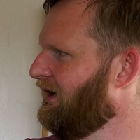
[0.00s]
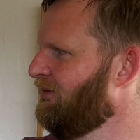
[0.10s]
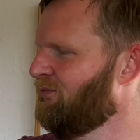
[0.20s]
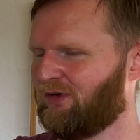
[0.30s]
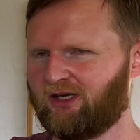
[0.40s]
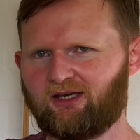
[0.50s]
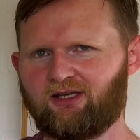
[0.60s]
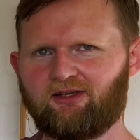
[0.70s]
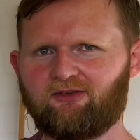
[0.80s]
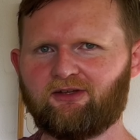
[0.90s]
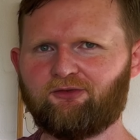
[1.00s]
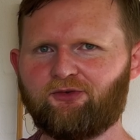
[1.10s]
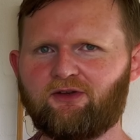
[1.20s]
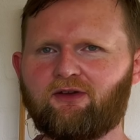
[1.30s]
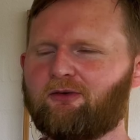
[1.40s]
Making it easier to
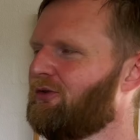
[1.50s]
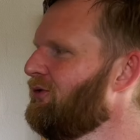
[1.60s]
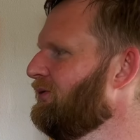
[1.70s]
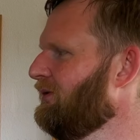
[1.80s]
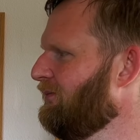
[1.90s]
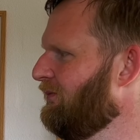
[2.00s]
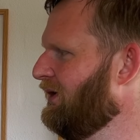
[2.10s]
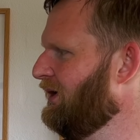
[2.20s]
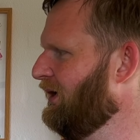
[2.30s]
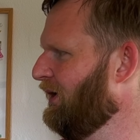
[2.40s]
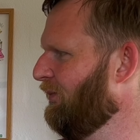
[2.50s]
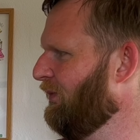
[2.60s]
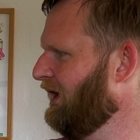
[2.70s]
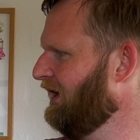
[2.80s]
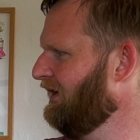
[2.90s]
reach our goal,
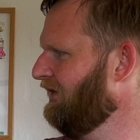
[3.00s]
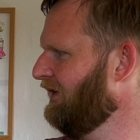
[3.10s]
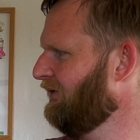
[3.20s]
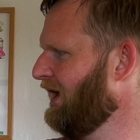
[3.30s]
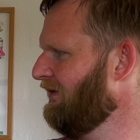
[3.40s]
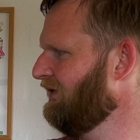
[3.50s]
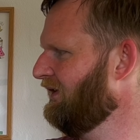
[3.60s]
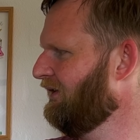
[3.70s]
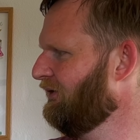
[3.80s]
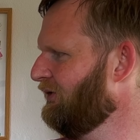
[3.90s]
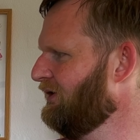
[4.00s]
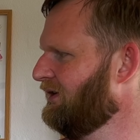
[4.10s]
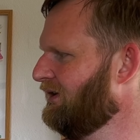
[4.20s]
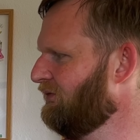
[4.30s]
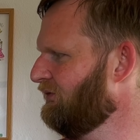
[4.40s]
make it easier to have these
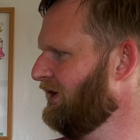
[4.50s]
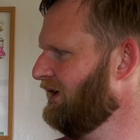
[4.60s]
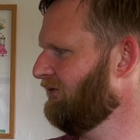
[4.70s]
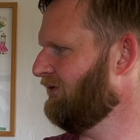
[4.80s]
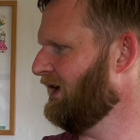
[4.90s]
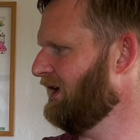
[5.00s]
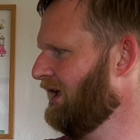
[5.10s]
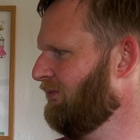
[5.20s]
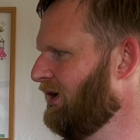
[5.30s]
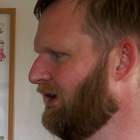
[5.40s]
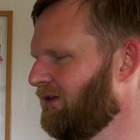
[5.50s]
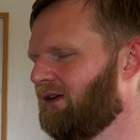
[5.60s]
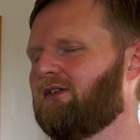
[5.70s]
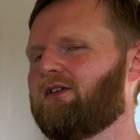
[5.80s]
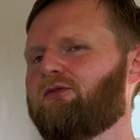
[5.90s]
alternatives ready, right? And make it
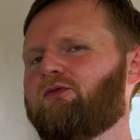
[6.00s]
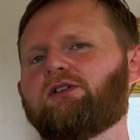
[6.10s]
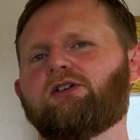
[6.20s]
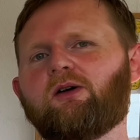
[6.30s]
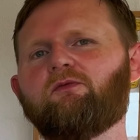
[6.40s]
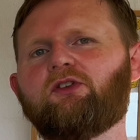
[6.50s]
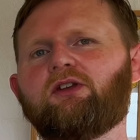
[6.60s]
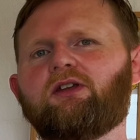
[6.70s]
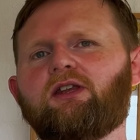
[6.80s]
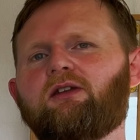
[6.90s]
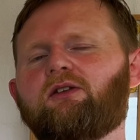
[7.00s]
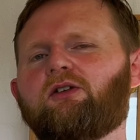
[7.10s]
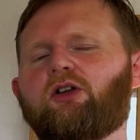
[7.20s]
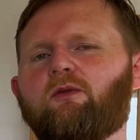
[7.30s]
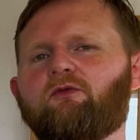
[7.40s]
easier to feel
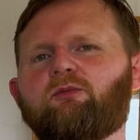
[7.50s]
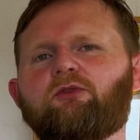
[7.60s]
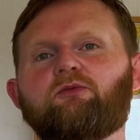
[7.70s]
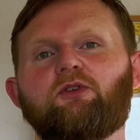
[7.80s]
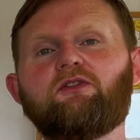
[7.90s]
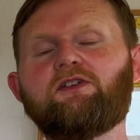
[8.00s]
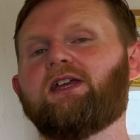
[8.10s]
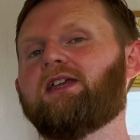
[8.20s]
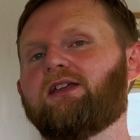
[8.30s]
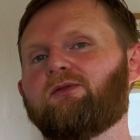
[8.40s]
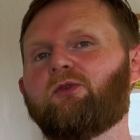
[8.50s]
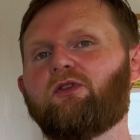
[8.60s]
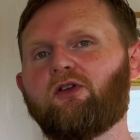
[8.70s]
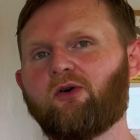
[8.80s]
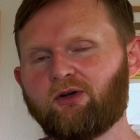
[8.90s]
comfortable with checking in with
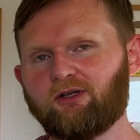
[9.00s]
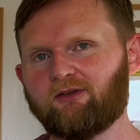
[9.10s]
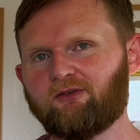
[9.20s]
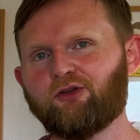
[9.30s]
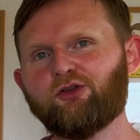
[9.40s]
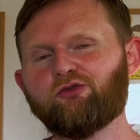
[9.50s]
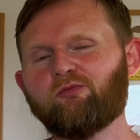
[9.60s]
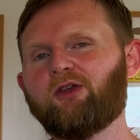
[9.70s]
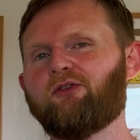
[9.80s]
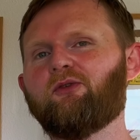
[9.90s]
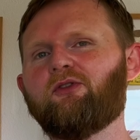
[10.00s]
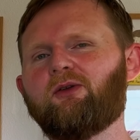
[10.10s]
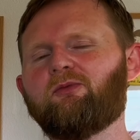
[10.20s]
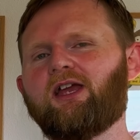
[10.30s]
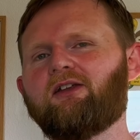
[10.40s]
the audience, to make sure
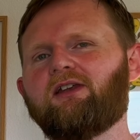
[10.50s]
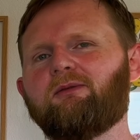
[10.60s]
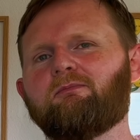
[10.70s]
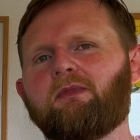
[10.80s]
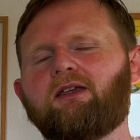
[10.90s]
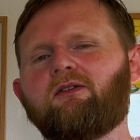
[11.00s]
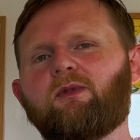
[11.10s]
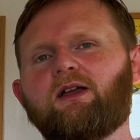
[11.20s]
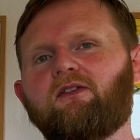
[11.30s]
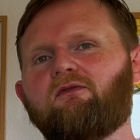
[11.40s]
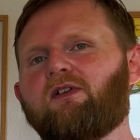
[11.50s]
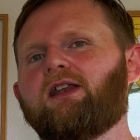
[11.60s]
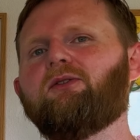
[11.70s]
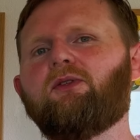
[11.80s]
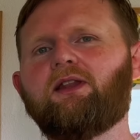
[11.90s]
that we actually maximize the
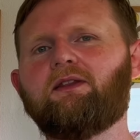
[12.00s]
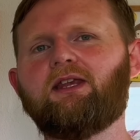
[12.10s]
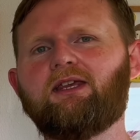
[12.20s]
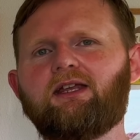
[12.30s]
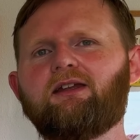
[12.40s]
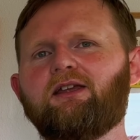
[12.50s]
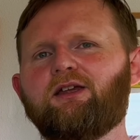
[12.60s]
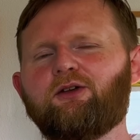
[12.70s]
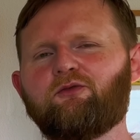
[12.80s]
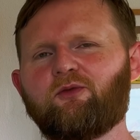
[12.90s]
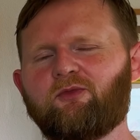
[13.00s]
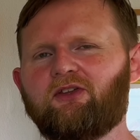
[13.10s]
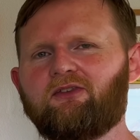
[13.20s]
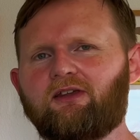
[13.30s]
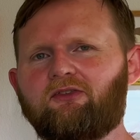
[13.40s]
value that they get from
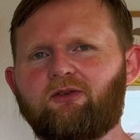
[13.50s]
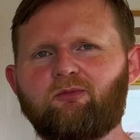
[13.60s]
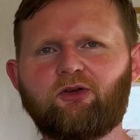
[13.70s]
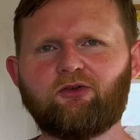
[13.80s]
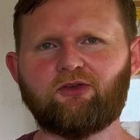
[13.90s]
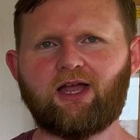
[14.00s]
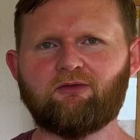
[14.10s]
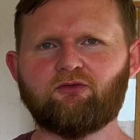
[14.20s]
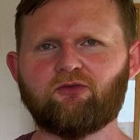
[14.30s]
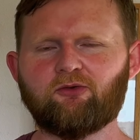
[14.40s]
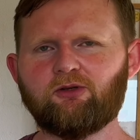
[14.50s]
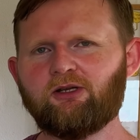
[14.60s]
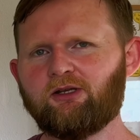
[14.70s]
this session, because after all,